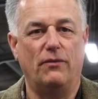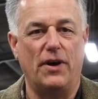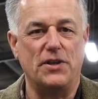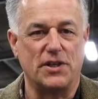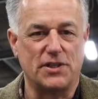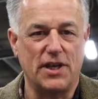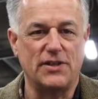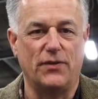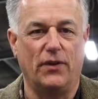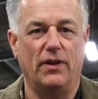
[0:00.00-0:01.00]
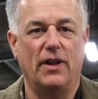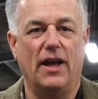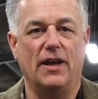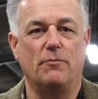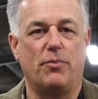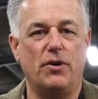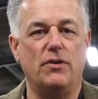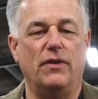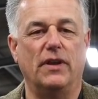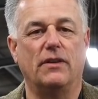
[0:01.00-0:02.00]
very successful and
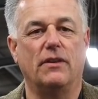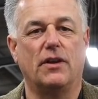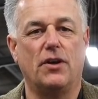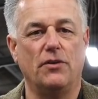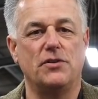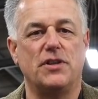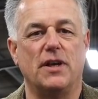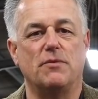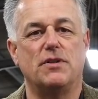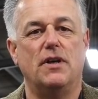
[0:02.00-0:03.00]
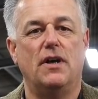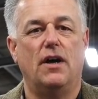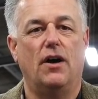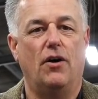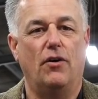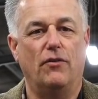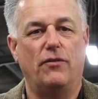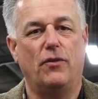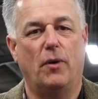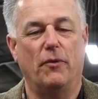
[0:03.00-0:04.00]
proving the concept of
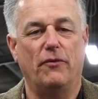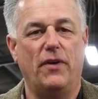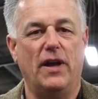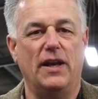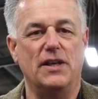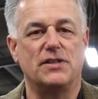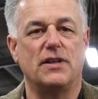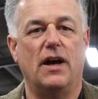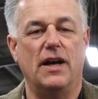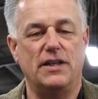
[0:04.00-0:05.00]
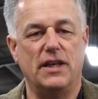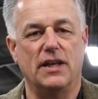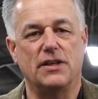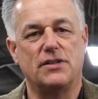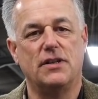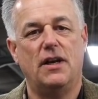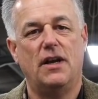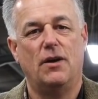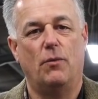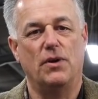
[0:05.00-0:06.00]
Robert Fairlie's ideas,
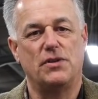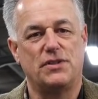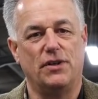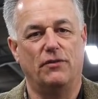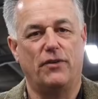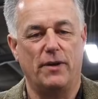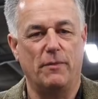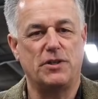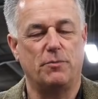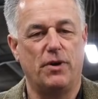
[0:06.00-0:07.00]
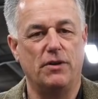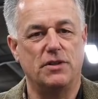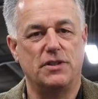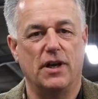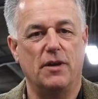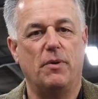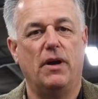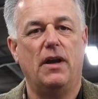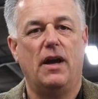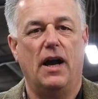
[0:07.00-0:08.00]
was still very much a prototype,
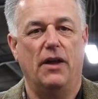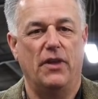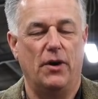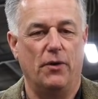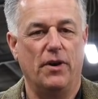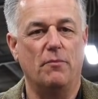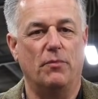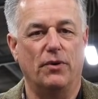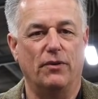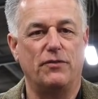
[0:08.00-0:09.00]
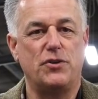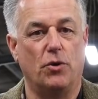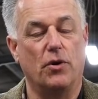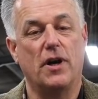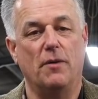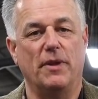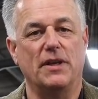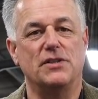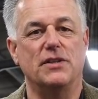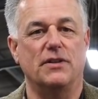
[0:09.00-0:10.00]
and there are a number of
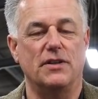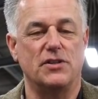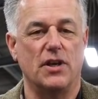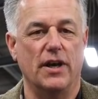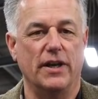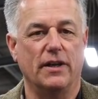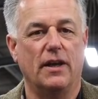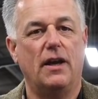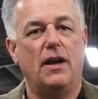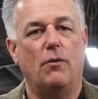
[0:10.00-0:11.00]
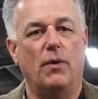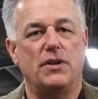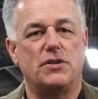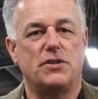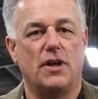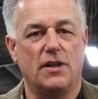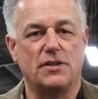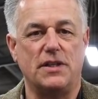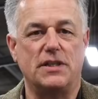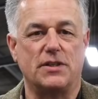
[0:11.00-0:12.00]
shortcomings in the design which
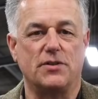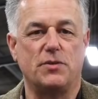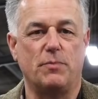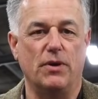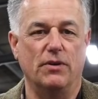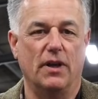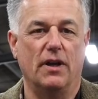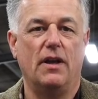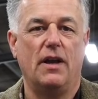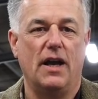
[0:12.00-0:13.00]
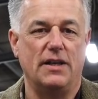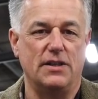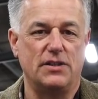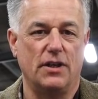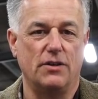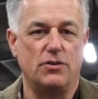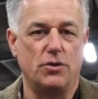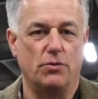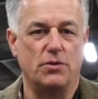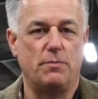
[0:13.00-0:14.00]
Charles Easton Spooner and his son
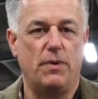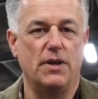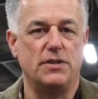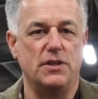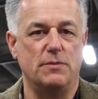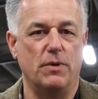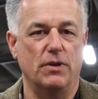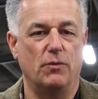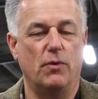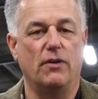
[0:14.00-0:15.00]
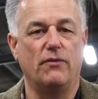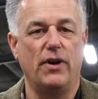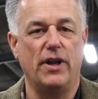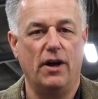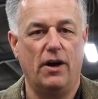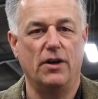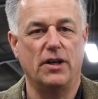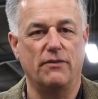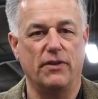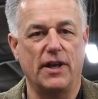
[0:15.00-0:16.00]
George Percy Spooner worked very hard
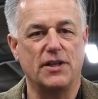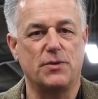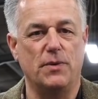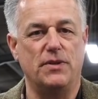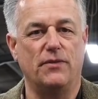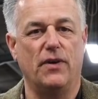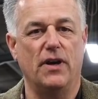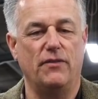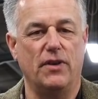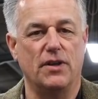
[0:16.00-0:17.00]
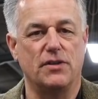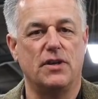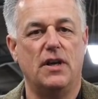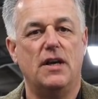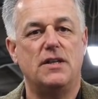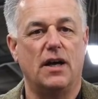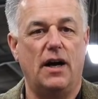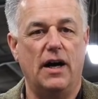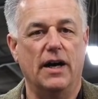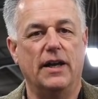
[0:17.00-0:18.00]
over the next 25 years to
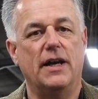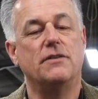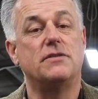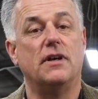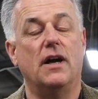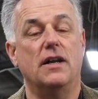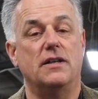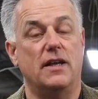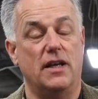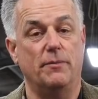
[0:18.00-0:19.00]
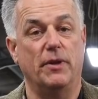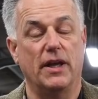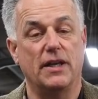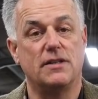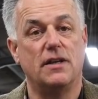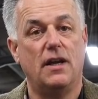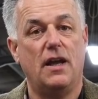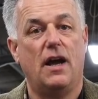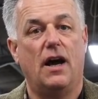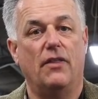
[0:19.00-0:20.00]
iron out and eliminate.
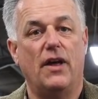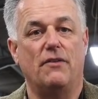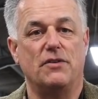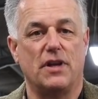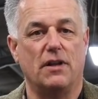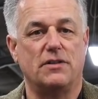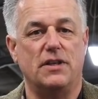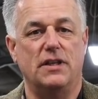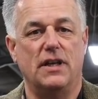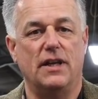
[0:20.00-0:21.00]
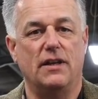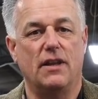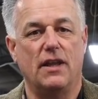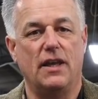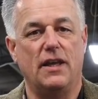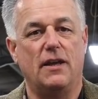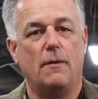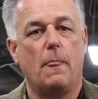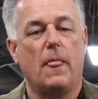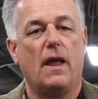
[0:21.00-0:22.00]
And that resulted in the
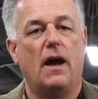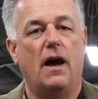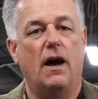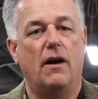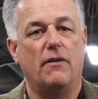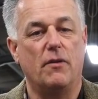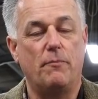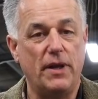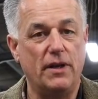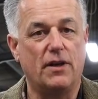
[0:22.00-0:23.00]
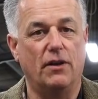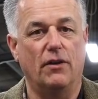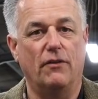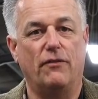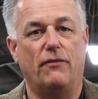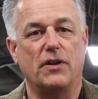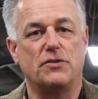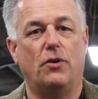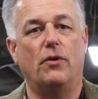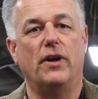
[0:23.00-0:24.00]
pinnacle of
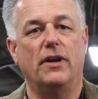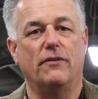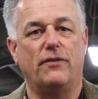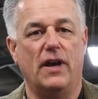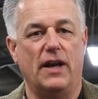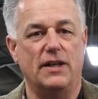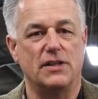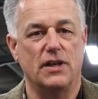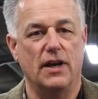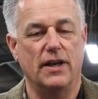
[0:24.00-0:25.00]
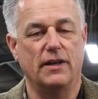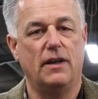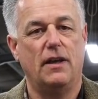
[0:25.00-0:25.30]
Victorian Fairlie design,